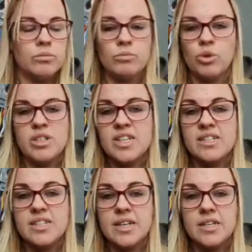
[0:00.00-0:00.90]
what
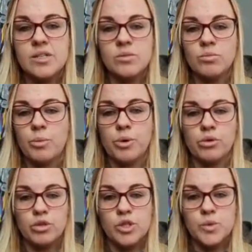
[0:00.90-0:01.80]
Scentsy is, what
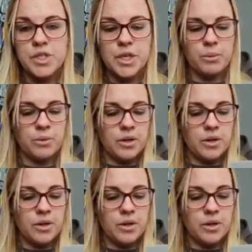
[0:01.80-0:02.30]
products we do,